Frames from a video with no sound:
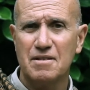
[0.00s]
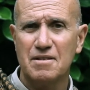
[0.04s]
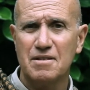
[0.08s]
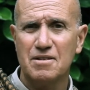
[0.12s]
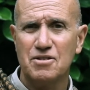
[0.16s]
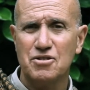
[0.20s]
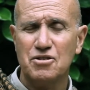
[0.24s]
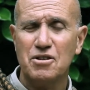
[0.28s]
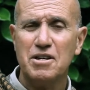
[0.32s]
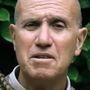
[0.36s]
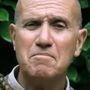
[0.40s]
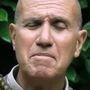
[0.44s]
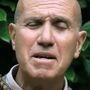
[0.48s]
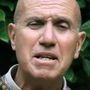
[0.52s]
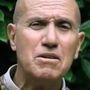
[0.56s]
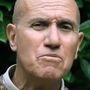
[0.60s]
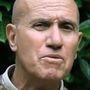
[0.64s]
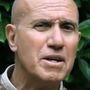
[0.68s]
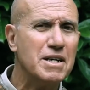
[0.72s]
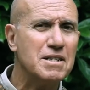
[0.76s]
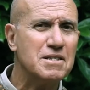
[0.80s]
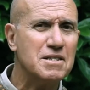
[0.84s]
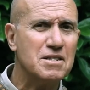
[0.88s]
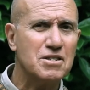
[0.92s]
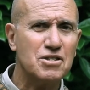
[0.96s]
So in many
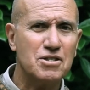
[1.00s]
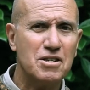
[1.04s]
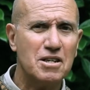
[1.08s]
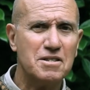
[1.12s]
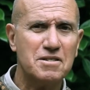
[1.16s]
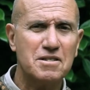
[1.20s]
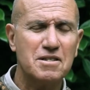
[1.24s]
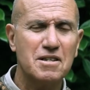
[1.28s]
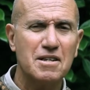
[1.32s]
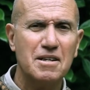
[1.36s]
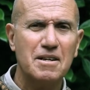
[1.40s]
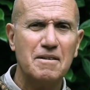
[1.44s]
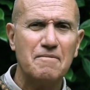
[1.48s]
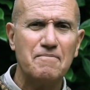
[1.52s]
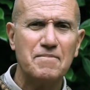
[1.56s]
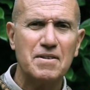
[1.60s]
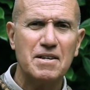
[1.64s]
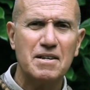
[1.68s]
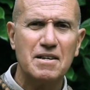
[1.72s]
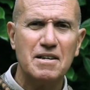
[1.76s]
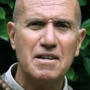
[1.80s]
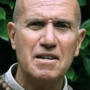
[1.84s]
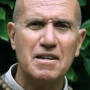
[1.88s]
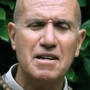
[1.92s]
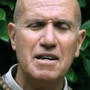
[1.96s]
ways, it's not
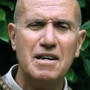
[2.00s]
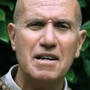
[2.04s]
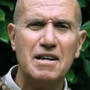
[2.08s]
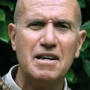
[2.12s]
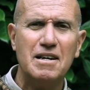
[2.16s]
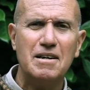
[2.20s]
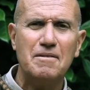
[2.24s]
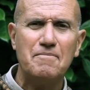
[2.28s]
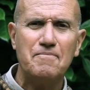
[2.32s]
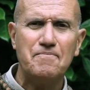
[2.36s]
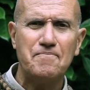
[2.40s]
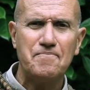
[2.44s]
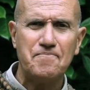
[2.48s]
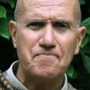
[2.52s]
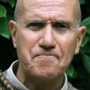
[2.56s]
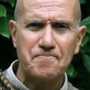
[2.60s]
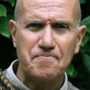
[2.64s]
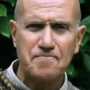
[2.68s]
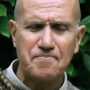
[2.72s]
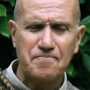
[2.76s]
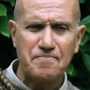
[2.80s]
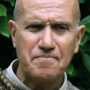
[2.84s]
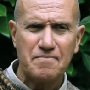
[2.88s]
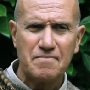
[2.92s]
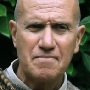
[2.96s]
uh,
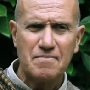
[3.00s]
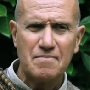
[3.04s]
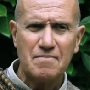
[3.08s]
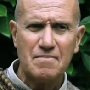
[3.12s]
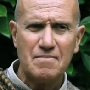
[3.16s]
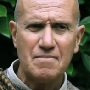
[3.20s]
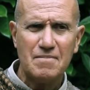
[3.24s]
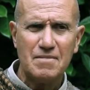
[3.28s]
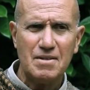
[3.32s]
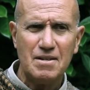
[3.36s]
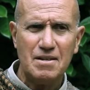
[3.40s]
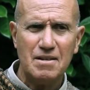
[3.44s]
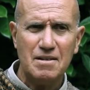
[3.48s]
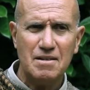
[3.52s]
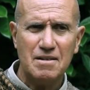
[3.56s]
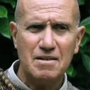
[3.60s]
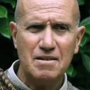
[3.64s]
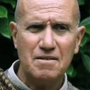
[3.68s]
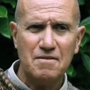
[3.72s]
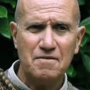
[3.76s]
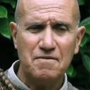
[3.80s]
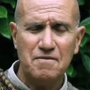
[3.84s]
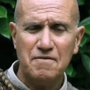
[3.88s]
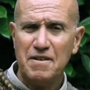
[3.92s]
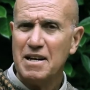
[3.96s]

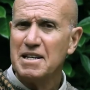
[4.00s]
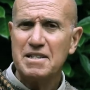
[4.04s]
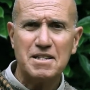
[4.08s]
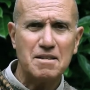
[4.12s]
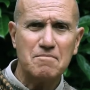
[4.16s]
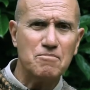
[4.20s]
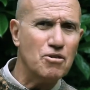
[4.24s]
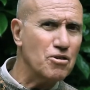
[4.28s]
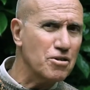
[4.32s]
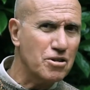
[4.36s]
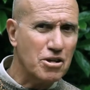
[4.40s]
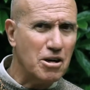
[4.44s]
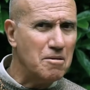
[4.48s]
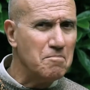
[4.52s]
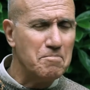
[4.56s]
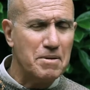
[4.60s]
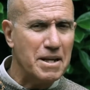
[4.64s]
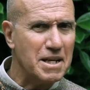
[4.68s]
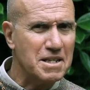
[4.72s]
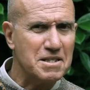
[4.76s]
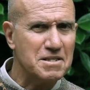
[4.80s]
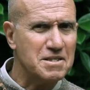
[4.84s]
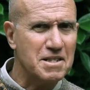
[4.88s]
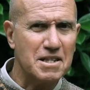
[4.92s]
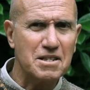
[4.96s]
finding more
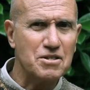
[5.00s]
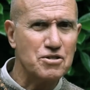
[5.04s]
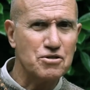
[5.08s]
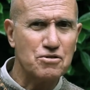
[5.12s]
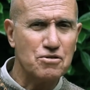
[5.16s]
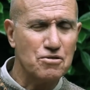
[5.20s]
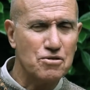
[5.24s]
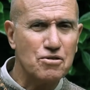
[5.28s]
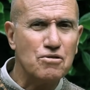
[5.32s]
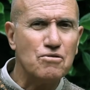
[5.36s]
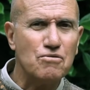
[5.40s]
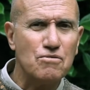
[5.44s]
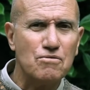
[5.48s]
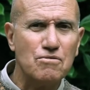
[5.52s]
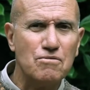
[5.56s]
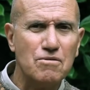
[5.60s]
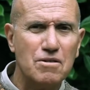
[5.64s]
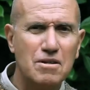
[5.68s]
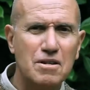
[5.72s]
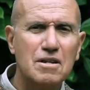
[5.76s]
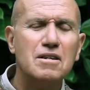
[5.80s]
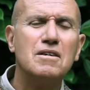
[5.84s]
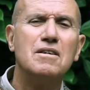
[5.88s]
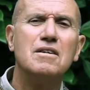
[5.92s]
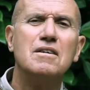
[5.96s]
complex things to do
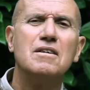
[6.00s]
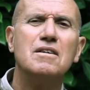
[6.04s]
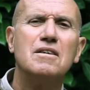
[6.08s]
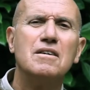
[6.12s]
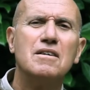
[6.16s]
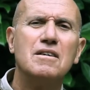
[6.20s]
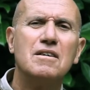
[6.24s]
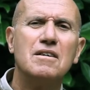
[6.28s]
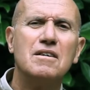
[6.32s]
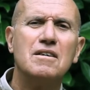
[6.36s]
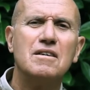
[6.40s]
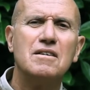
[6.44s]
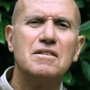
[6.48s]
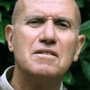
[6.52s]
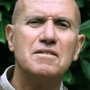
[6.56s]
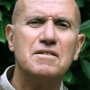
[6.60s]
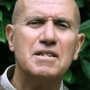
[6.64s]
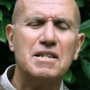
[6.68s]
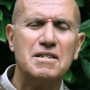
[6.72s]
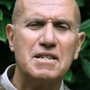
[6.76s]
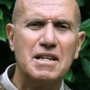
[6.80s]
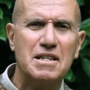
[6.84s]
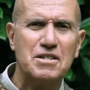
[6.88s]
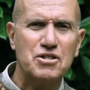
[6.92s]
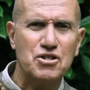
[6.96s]

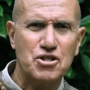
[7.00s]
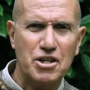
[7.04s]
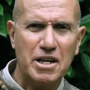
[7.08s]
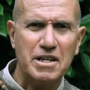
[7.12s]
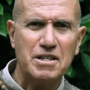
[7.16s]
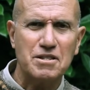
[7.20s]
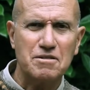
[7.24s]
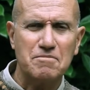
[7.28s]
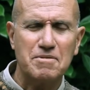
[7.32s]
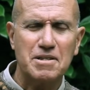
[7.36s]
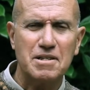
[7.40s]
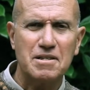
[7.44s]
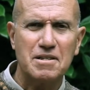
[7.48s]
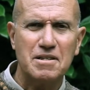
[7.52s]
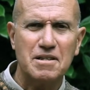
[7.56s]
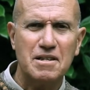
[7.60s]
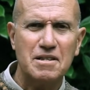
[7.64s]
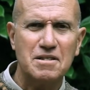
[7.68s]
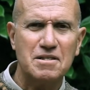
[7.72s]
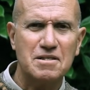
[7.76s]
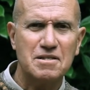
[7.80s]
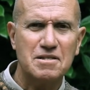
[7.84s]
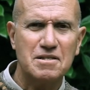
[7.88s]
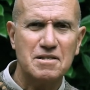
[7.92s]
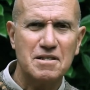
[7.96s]
that has changed me.
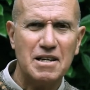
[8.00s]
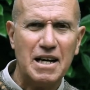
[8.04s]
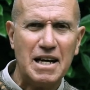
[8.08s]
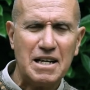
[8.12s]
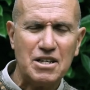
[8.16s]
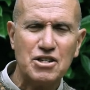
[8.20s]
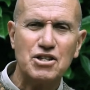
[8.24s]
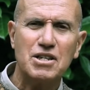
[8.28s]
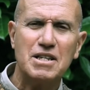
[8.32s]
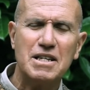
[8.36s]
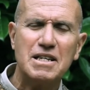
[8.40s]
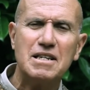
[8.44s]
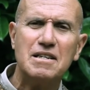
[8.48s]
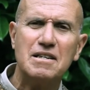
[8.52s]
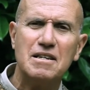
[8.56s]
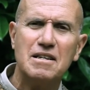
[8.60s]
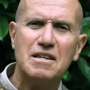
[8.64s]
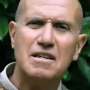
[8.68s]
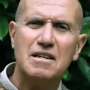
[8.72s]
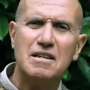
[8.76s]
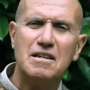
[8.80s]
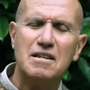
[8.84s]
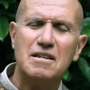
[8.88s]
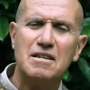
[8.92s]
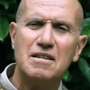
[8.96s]
It's actually
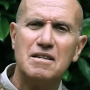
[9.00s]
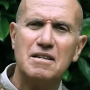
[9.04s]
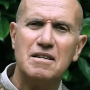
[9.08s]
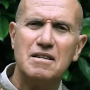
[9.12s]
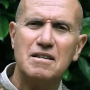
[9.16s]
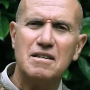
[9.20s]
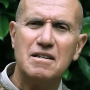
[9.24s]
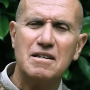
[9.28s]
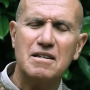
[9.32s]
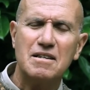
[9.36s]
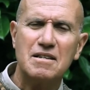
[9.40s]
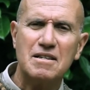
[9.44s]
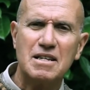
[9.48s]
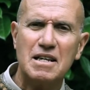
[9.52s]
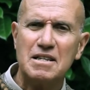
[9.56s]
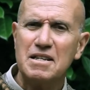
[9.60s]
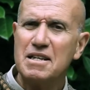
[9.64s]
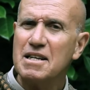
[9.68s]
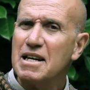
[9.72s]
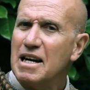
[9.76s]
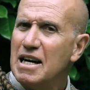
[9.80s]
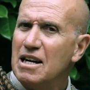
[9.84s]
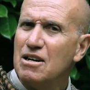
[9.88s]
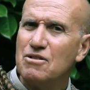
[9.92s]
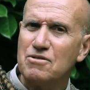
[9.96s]

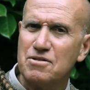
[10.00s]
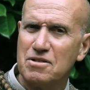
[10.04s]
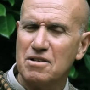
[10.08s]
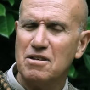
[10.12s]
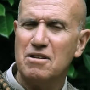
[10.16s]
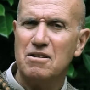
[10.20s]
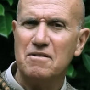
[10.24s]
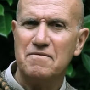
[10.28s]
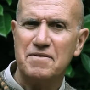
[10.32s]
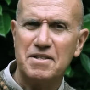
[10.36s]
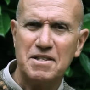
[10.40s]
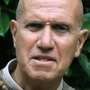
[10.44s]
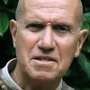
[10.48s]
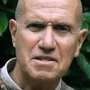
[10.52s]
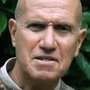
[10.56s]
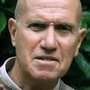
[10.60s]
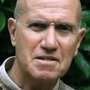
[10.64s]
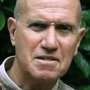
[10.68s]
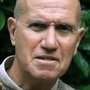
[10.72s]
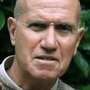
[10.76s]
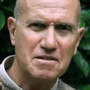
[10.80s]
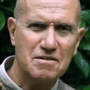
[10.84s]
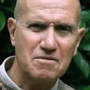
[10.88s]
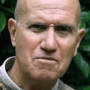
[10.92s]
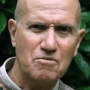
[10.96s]
getting out of
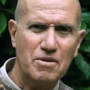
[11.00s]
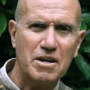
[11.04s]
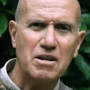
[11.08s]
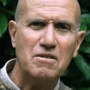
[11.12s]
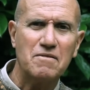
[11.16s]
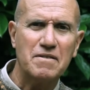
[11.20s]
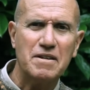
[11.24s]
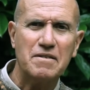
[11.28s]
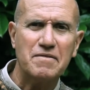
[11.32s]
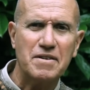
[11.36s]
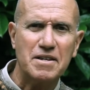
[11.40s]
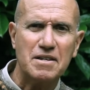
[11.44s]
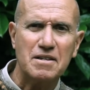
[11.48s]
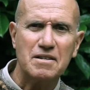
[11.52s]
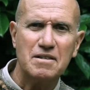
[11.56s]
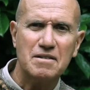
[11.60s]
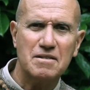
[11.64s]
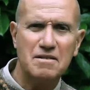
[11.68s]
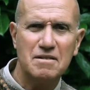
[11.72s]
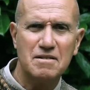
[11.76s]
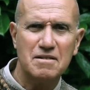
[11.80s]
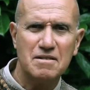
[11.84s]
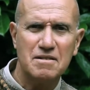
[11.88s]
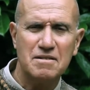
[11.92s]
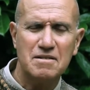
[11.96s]
this way of living
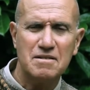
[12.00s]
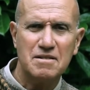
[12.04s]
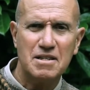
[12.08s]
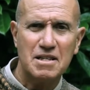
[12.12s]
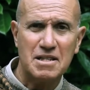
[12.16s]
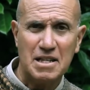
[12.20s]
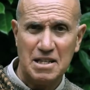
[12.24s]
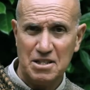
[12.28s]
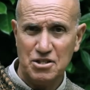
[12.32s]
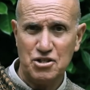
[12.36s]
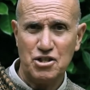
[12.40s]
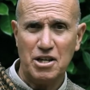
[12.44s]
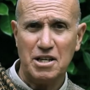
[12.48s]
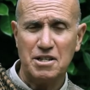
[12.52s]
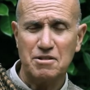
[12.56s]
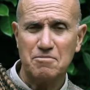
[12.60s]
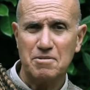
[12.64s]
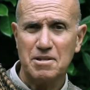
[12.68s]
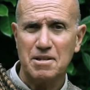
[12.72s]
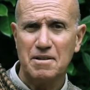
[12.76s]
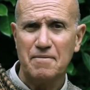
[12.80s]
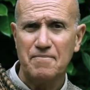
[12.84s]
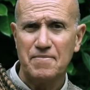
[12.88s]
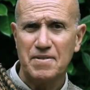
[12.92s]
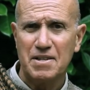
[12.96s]
that has changed me.
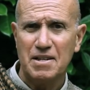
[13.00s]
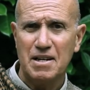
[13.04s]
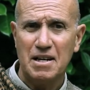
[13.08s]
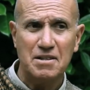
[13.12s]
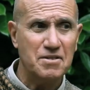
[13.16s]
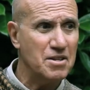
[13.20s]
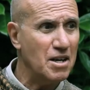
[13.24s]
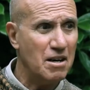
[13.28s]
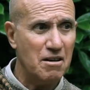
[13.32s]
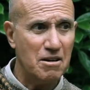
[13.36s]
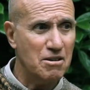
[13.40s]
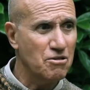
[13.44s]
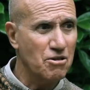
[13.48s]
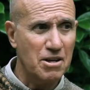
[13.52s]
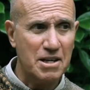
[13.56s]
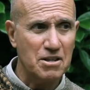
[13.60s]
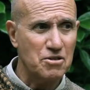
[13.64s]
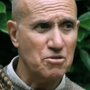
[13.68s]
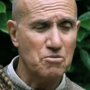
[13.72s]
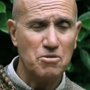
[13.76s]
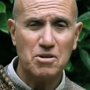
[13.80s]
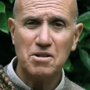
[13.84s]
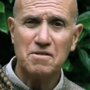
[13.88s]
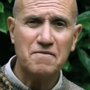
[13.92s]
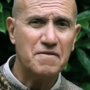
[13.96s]
And now I look at
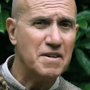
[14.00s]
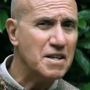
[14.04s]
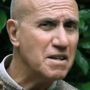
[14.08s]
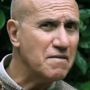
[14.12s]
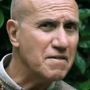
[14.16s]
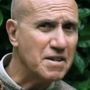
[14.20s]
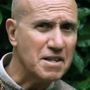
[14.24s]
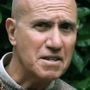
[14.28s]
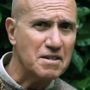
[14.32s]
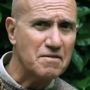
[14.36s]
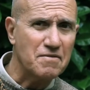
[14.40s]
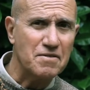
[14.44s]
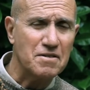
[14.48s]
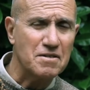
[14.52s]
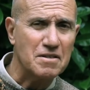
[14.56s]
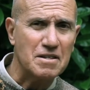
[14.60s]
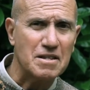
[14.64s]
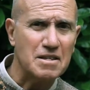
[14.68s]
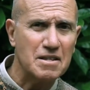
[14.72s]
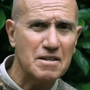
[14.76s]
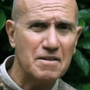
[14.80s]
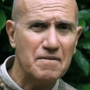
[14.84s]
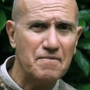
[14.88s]
the world very, very differently.